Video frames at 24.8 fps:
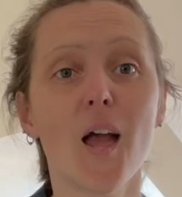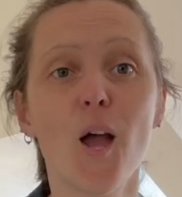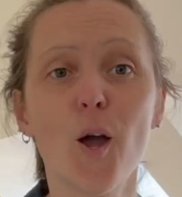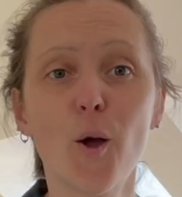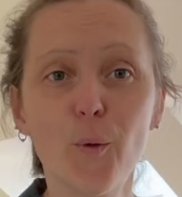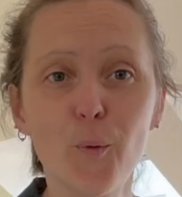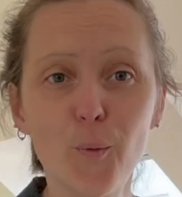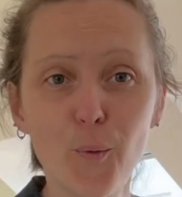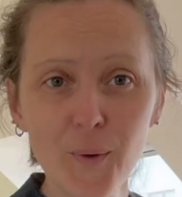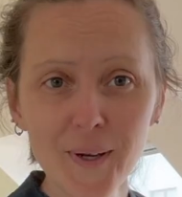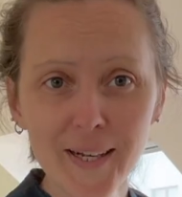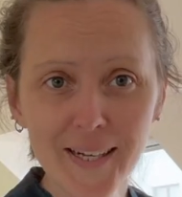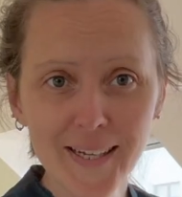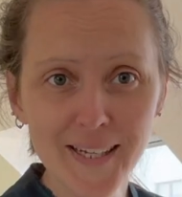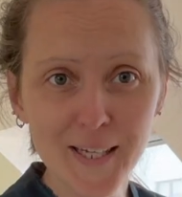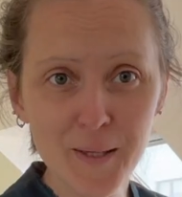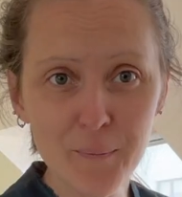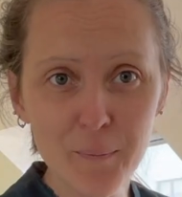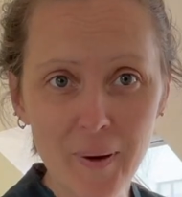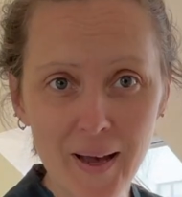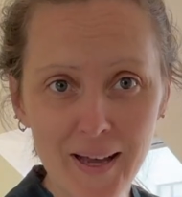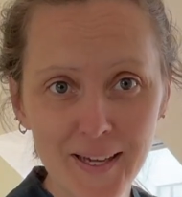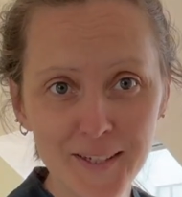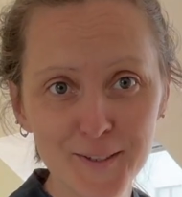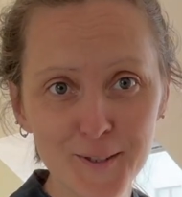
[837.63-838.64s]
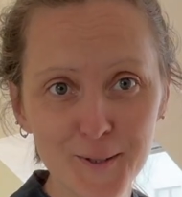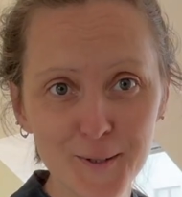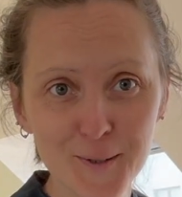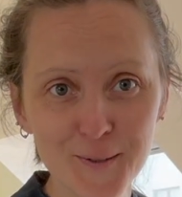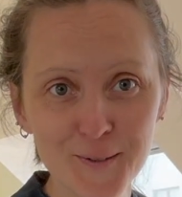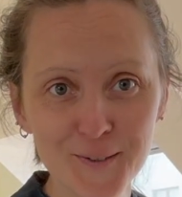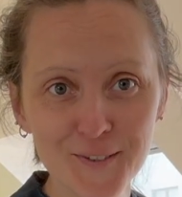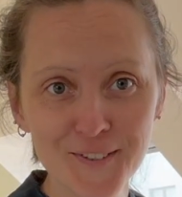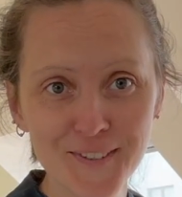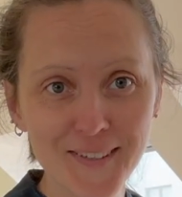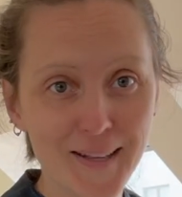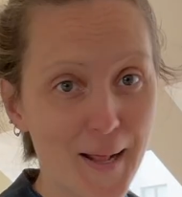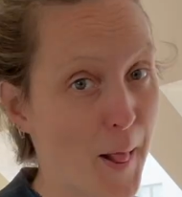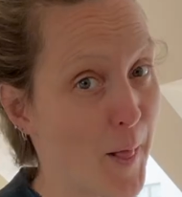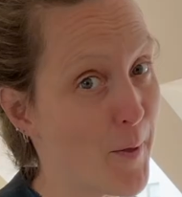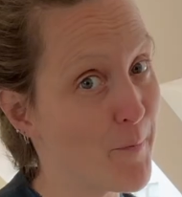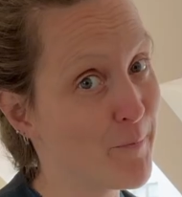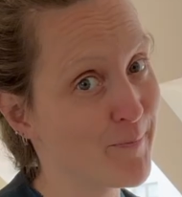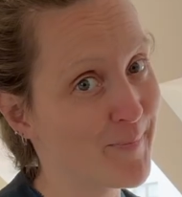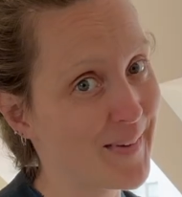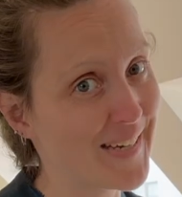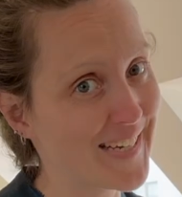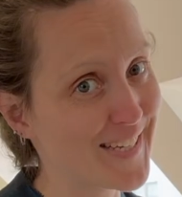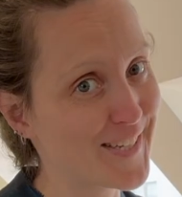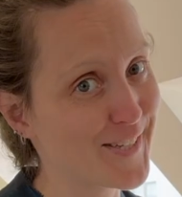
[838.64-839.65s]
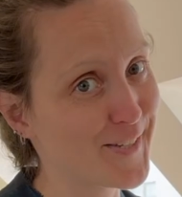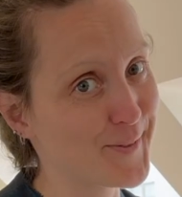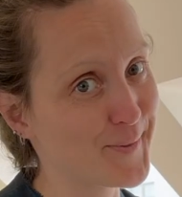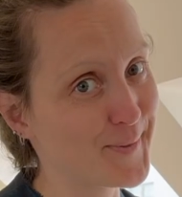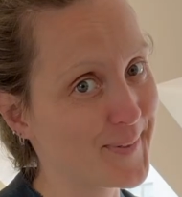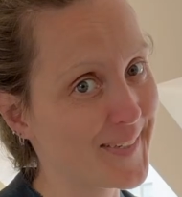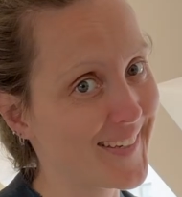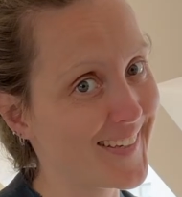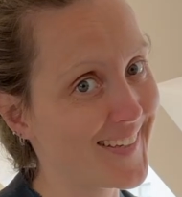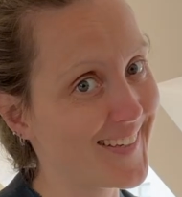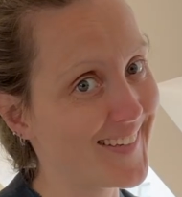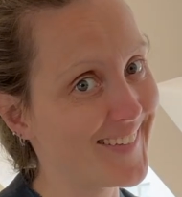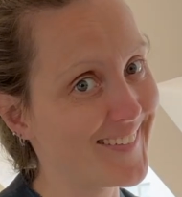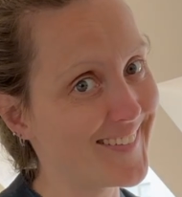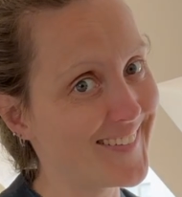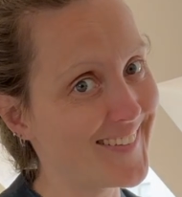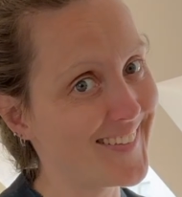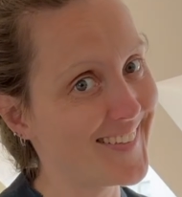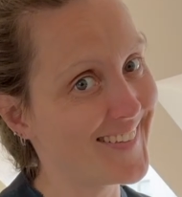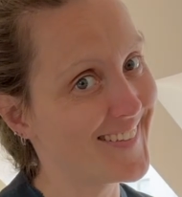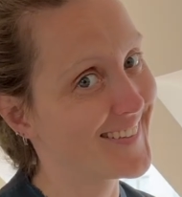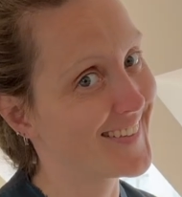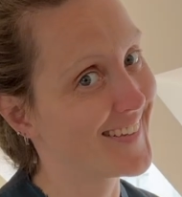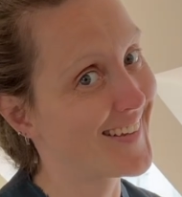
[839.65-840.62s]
Reading patterns makes sewing easy.